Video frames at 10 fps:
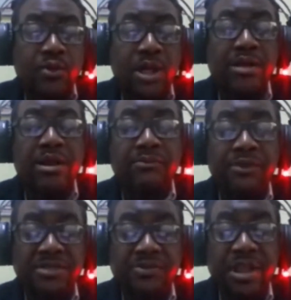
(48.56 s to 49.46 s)
Welcome,
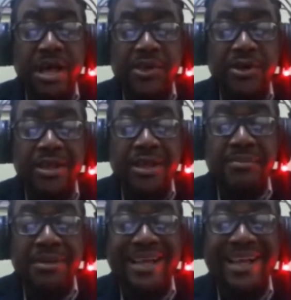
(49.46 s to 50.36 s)
first of all, are you
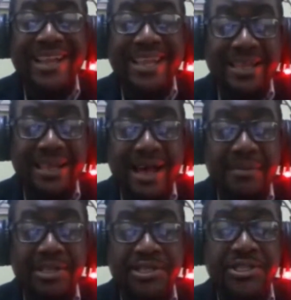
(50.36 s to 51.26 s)
hearing me? Clearly,
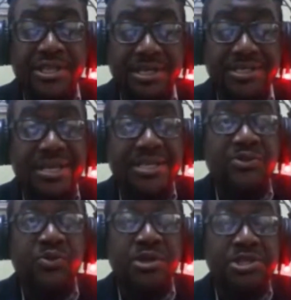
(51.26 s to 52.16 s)
I'm in church. There's
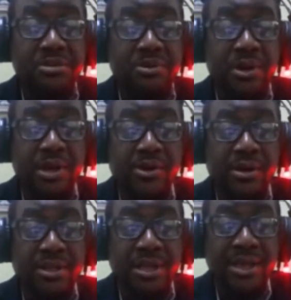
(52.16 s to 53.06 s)
worship going
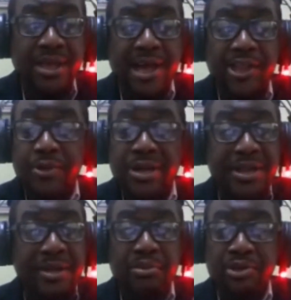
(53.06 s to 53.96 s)
on. I know we
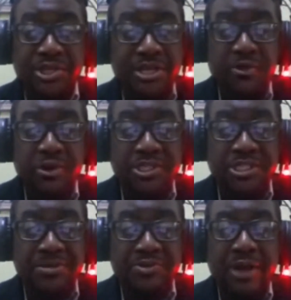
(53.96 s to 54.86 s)
can appreciate
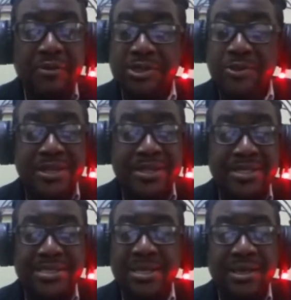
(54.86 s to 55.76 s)
worship while we're doing
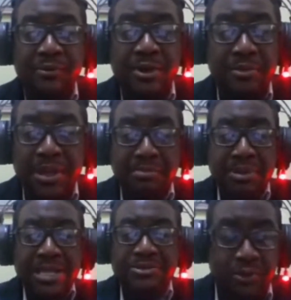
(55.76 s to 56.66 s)
this. We're being
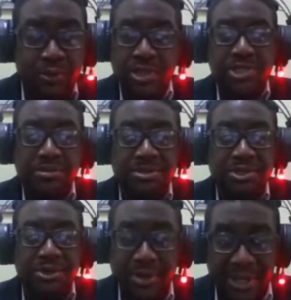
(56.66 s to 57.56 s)
blessed in worship.
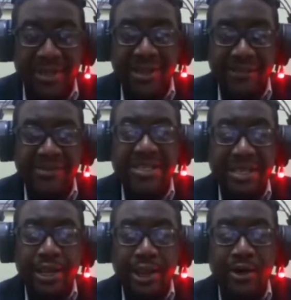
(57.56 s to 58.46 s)
So if it's a
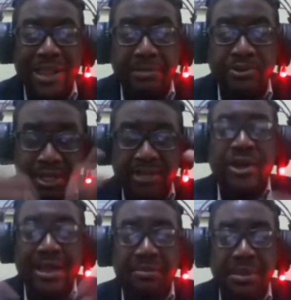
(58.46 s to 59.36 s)
little loud, I'm going to
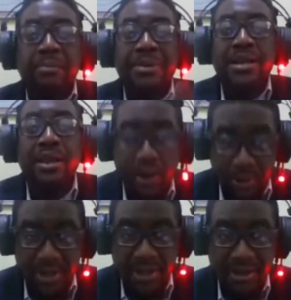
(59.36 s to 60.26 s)
try to be a bit
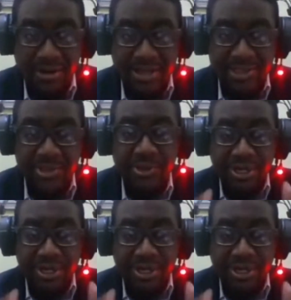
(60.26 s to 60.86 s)
louder. All right. So